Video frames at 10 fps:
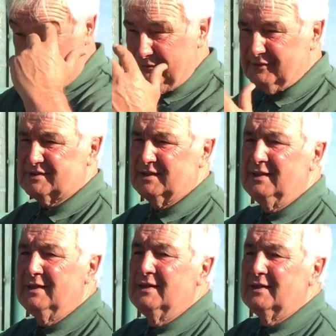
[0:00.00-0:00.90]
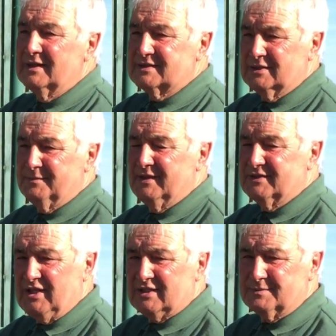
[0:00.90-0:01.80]
Well, obviously there's going to be
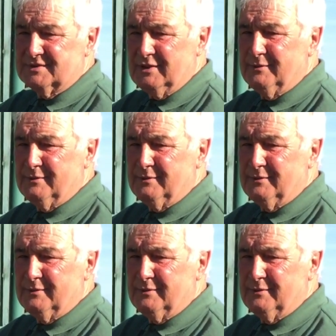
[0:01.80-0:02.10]
adjustments,